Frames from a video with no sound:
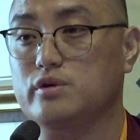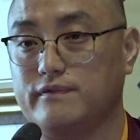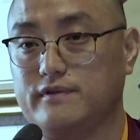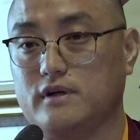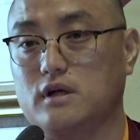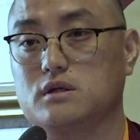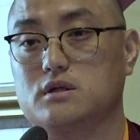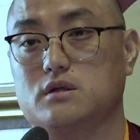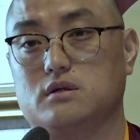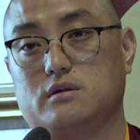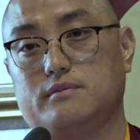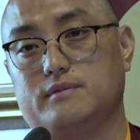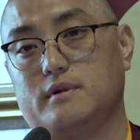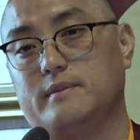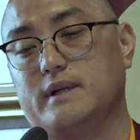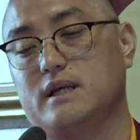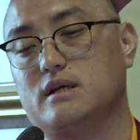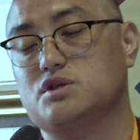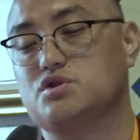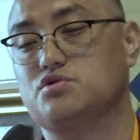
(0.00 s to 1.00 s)
of conduct of the
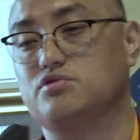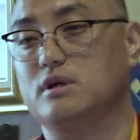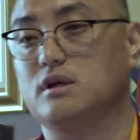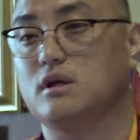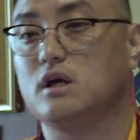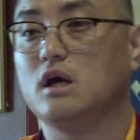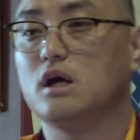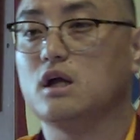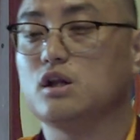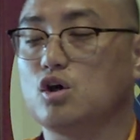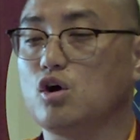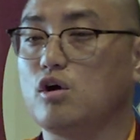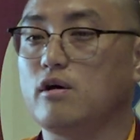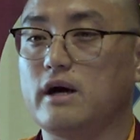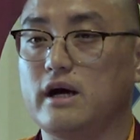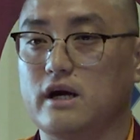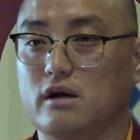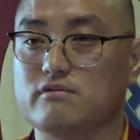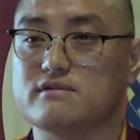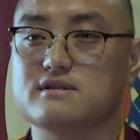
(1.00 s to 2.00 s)
monastery. There
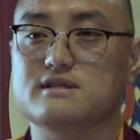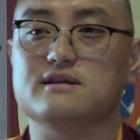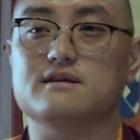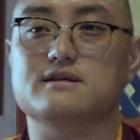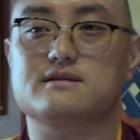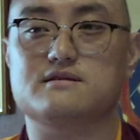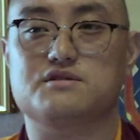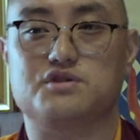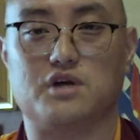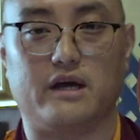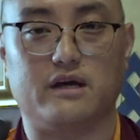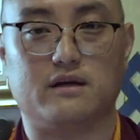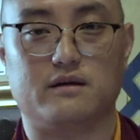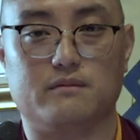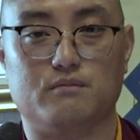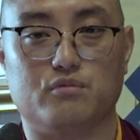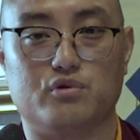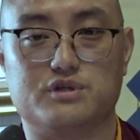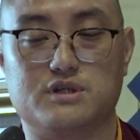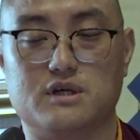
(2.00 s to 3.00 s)
are around 6 Chai
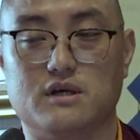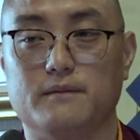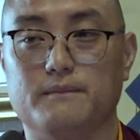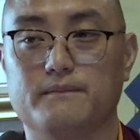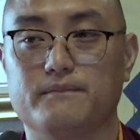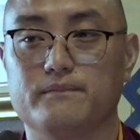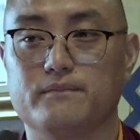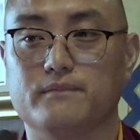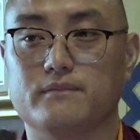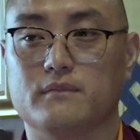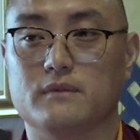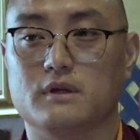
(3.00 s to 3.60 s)
Rinpoche.